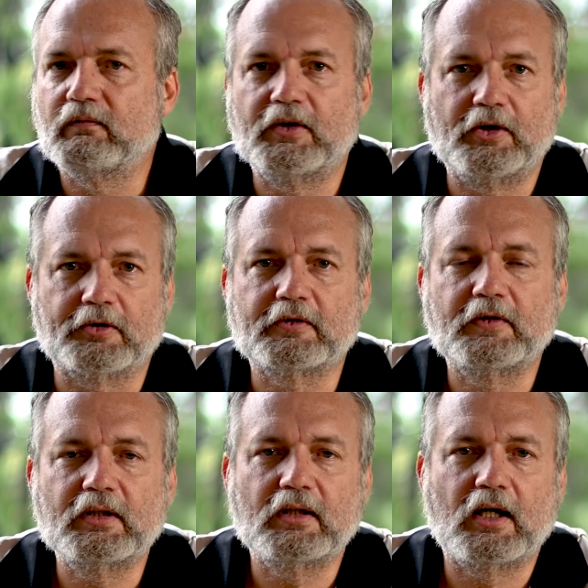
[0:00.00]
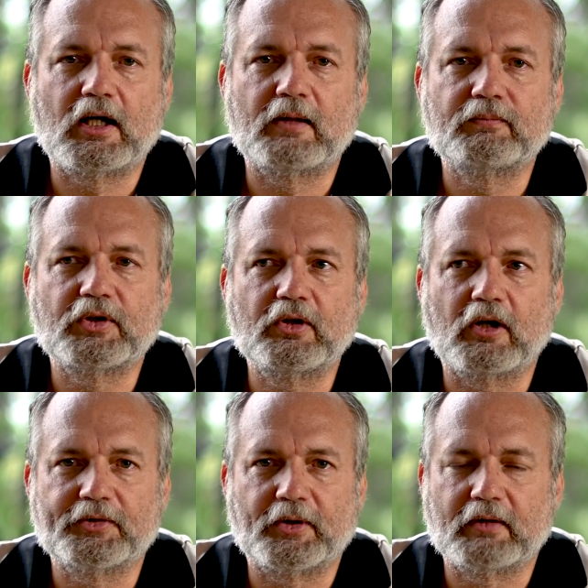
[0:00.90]
videography, so you
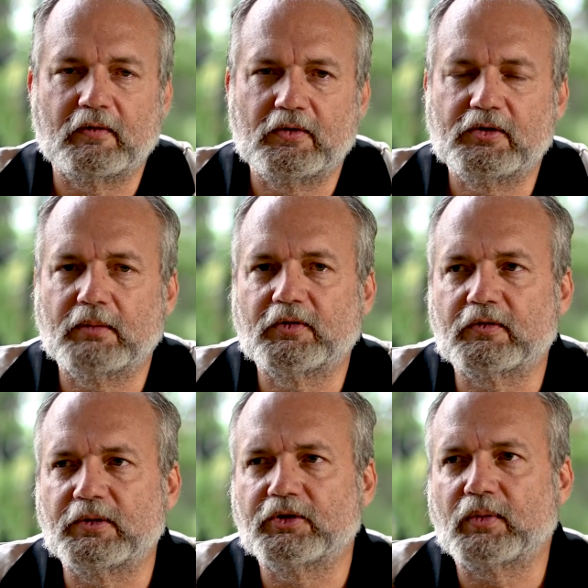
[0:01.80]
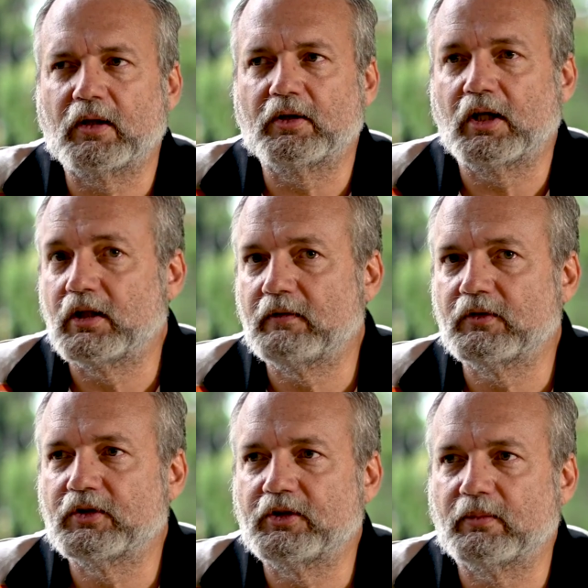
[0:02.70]
guys might have a few tips for me as well, and
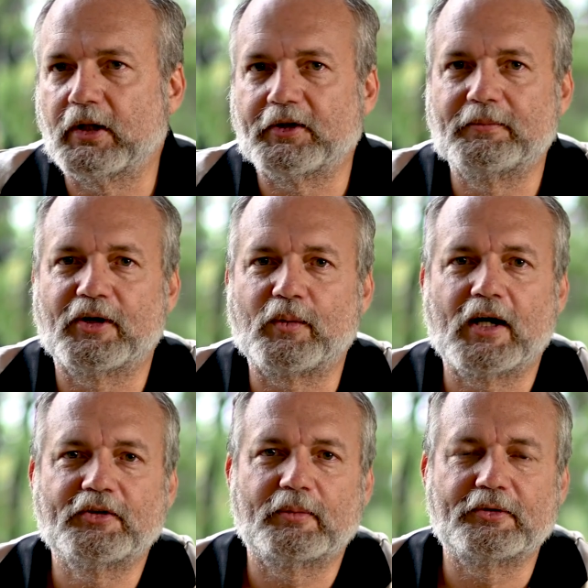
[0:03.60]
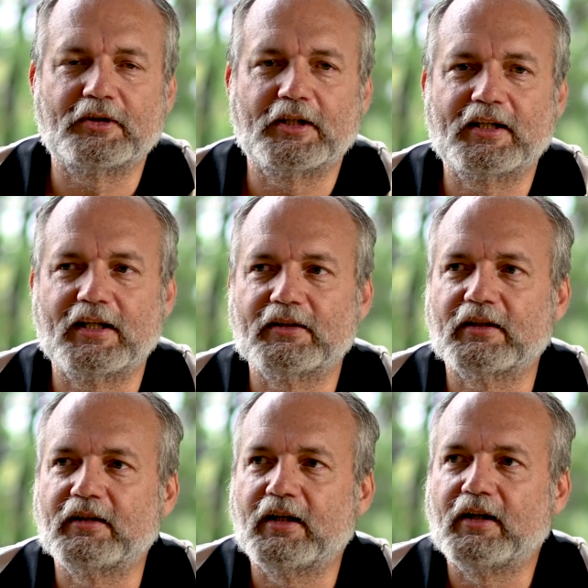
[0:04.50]
even see some error in my ways. I'd be really keen to
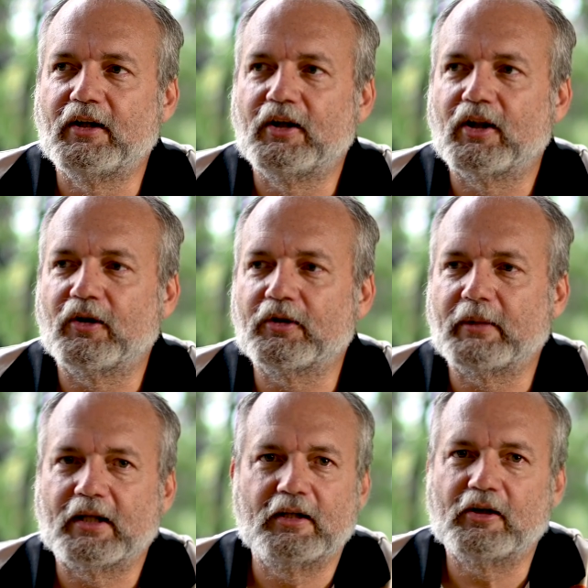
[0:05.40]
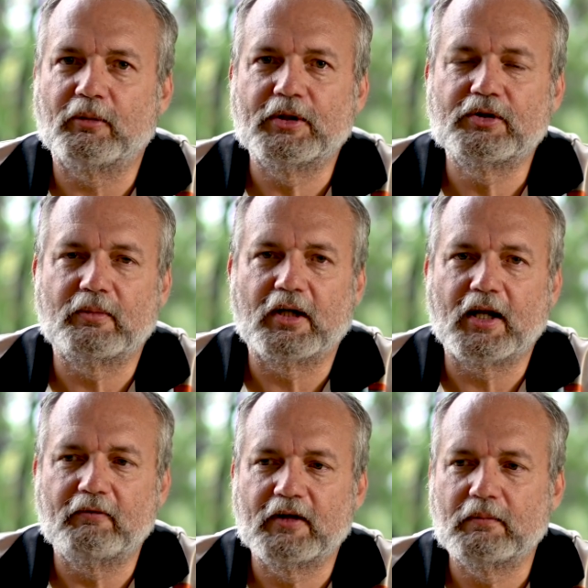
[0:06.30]
learn about any comments you might
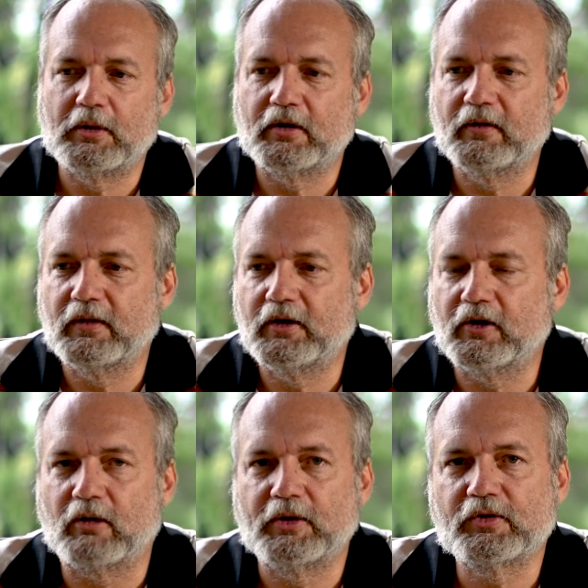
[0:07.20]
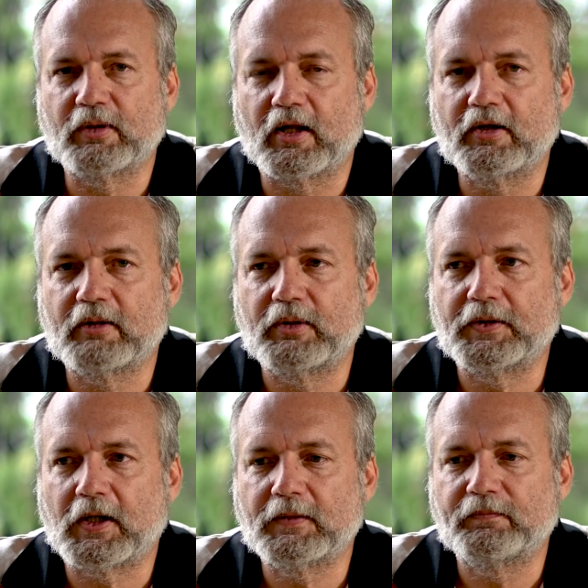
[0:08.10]
have. Leave them in the comments below, that'd be
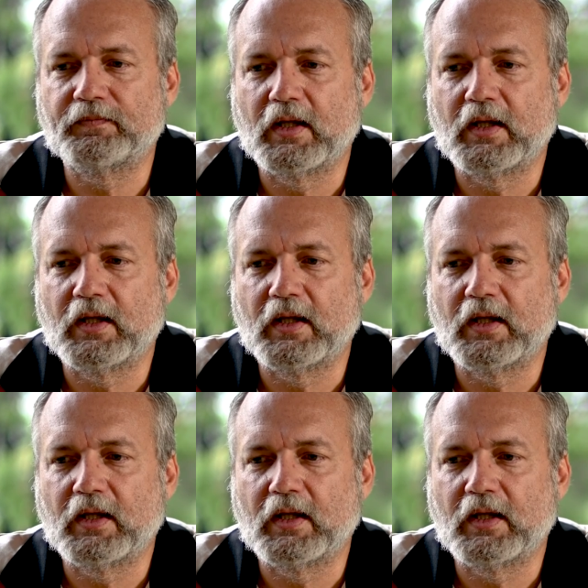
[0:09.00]
great.